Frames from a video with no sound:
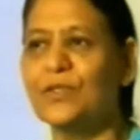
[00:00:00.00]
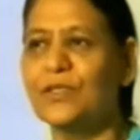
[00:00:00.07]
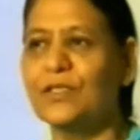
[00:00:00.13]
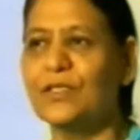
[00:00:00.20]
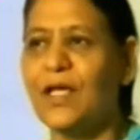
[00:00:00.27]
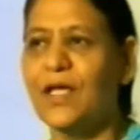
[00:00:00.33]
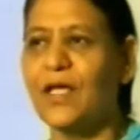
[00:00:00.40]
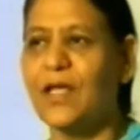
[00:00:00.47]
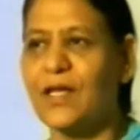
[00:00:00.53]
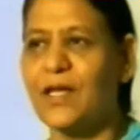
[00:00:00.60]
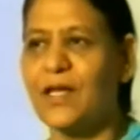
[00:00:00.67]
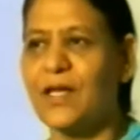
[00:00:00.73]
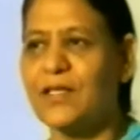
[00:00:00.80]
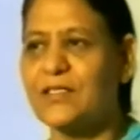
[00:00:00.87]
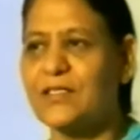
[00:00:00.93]

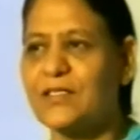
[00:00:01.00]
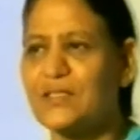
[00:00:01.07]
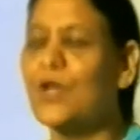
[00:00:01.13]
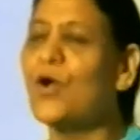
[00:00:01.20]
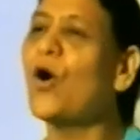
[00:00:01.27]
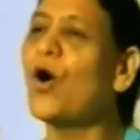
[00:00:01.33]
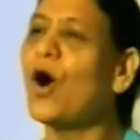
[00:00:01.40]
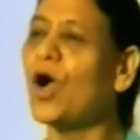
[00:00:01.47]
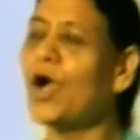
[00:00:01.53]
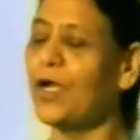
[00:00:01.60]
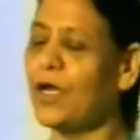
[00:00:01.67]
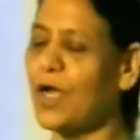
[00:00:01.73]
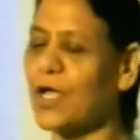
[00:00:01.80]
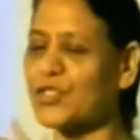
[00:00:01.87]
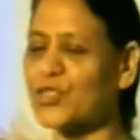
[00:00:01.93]
analyze. Or
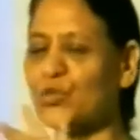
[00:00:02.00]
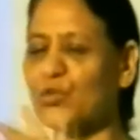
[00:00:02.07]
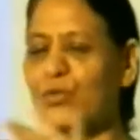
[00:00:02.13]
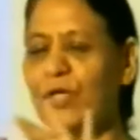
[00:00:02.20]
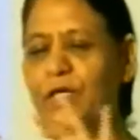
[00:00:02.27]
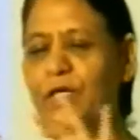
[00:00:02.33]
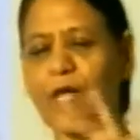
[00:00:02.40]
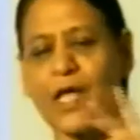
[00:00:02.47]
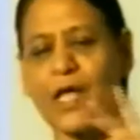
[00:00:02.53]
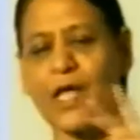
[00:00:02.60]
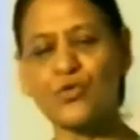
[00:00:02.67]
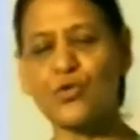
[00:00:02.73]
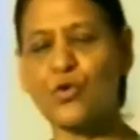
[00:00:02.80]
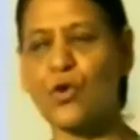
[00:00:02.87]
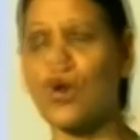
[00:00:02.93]
a student has
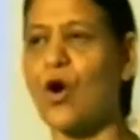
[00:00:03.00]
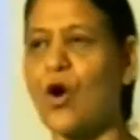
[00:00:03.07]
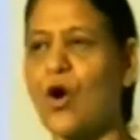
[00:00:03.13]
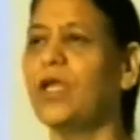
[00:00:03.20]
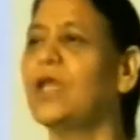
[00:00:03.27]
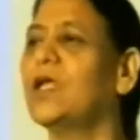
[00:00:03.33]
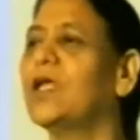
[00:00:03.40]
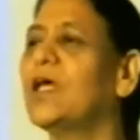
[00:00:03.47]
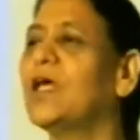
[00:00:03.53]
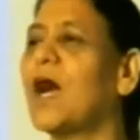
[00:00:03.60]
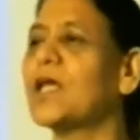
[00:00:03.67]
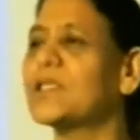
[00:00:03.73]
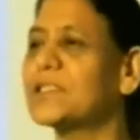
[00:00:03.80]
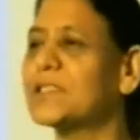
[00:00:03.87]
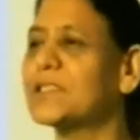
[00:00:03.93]
drawn a
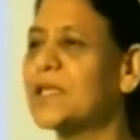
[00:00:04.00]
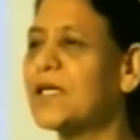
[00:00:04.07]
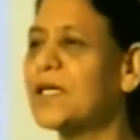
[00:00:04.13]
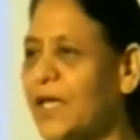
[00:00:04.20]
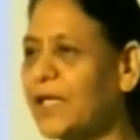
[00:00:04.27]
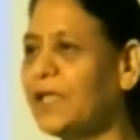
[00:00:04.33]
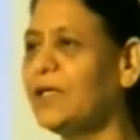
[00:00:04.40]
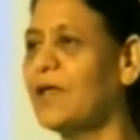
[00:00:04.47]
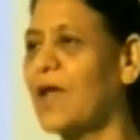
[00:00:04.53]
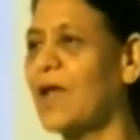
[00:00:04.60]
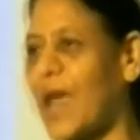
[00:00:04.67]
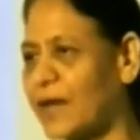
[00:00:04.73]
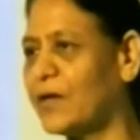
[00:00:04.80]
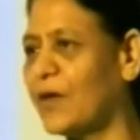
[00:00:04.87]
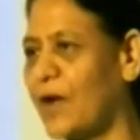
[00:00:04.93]
circuit
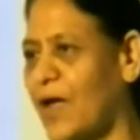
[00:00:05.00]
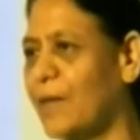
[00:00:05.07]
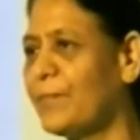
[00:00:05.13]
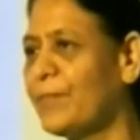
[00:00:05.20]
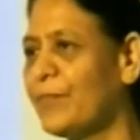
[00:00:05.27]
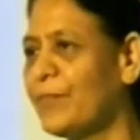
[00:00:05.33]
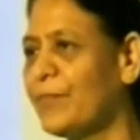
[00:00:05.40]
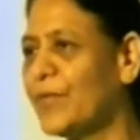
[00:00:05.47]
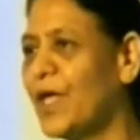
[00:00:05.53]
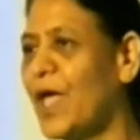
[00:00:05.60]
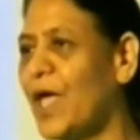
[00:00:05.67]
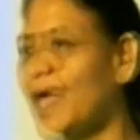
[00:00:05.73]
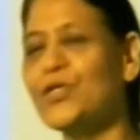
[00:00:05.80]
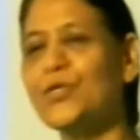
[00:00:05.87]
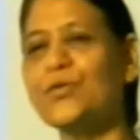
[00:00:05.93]
diagram
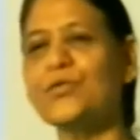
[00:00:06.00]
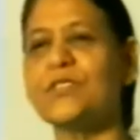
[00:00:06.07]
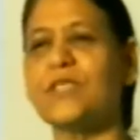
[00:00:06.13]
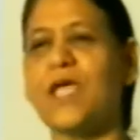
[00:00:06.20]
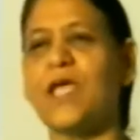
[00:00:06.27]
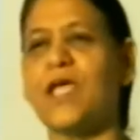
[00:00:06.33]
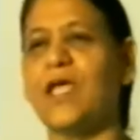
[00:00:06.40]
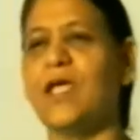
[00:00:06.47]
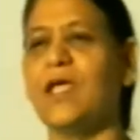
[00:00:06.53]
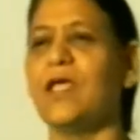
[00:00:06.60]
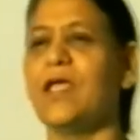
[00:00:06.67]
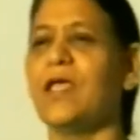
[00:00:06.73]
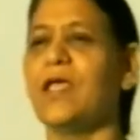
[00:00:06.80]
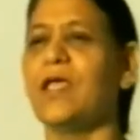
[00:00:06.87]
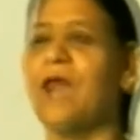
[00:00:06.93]
and you say
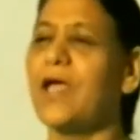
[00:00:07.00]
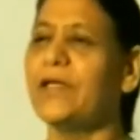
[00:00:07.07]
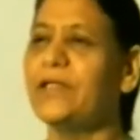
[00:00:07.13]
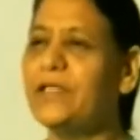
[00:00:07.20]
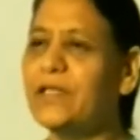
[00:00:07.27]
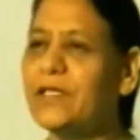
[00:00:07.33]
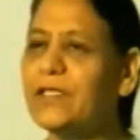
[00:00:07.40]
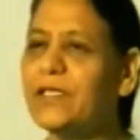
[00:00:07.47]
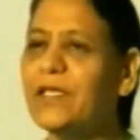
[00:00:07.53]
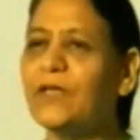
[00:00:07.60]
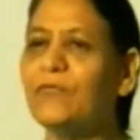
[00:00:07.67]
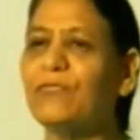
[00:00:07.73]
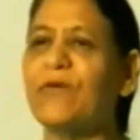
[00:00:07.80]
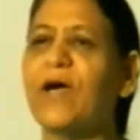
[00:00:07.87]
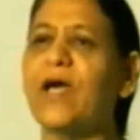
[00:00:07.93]

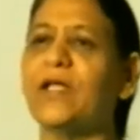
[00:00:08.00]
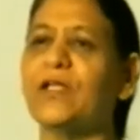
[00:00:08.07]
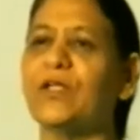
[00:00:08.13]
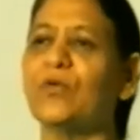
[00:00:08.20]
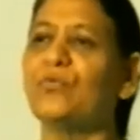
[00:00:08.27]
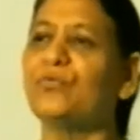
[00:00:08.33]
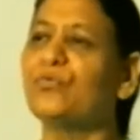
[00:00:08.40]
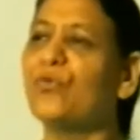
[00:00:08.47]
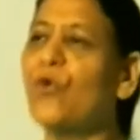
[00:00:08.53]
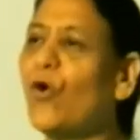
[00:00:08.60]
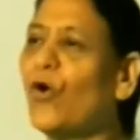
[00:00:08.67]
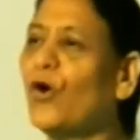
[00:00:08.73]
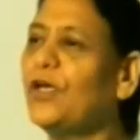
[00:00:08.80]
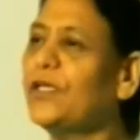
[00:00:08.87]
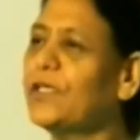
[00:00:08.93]
identify the
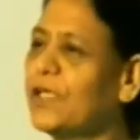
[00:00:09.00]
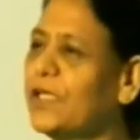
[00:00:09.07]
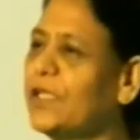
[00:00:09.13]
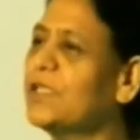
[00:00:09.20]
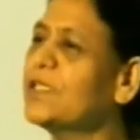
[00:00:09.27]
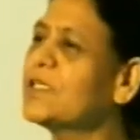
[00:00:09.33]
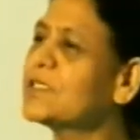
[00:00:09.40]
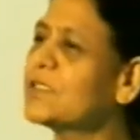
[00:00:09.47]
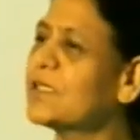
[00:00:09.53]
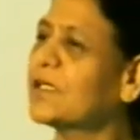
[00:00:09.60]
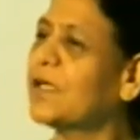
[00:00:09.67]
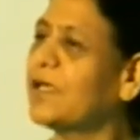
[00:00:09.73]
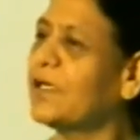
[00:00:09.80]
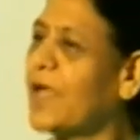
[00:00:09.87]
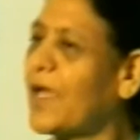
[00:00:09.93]
fault in the
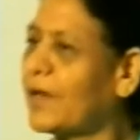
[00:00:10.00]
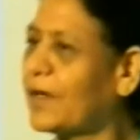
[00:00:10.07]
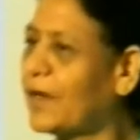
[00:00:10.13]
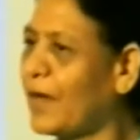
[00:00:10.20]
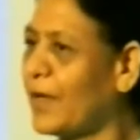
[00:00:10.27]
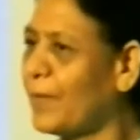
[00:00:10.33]
circuit diagram.